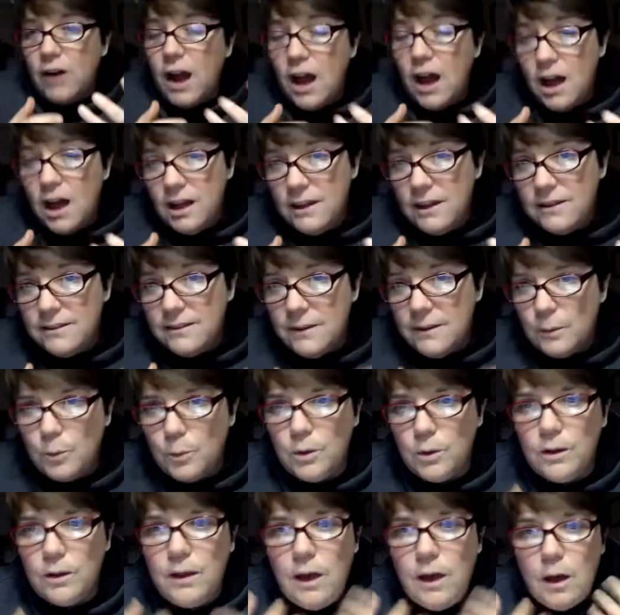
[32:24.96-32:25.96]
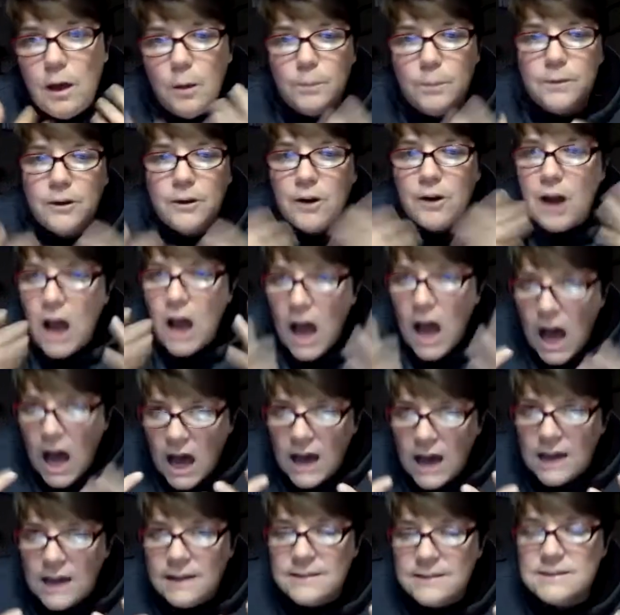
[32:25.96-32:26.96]
eyes. It will help your
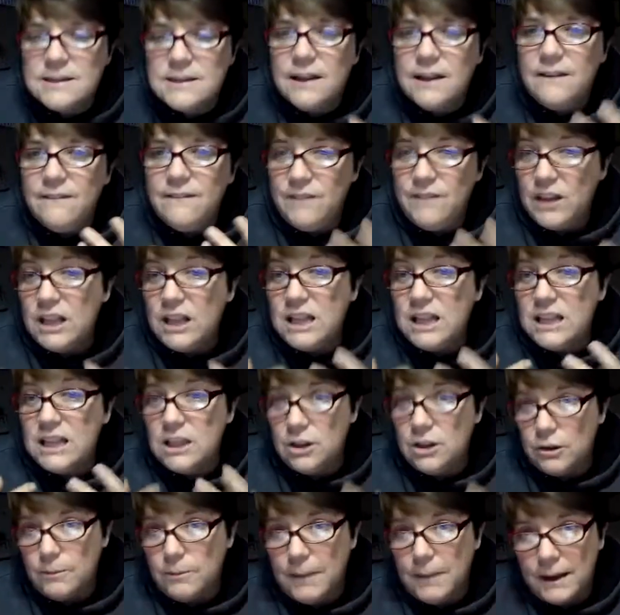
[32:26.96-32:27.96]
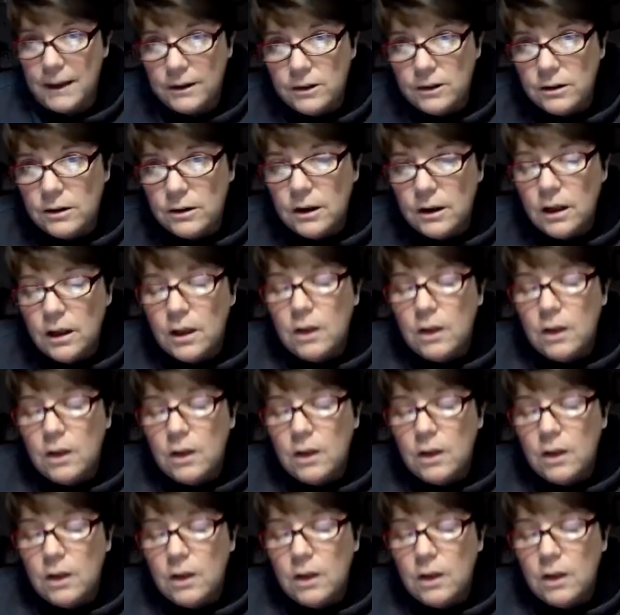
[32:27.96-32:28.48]
eyes feel and look better.